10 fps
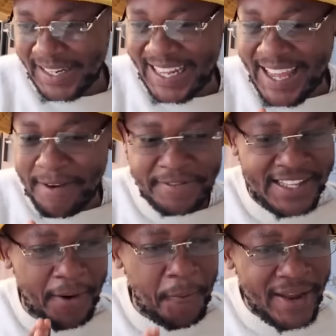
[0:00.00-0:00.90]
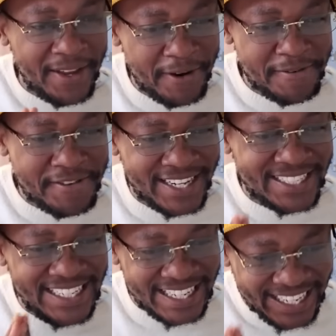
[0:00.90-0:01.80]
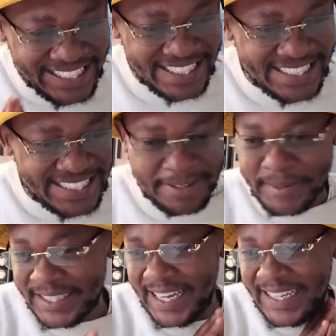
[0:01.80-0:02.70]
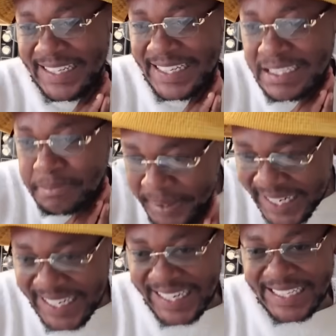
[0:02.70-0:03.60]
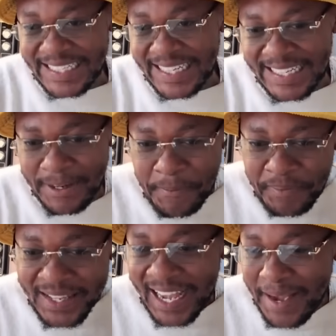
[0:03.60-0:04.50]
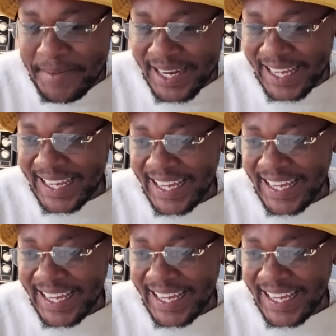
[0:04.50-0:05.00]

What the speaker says: They have their way of actually writing these statements, and it's pretty entertaining. I mean, like,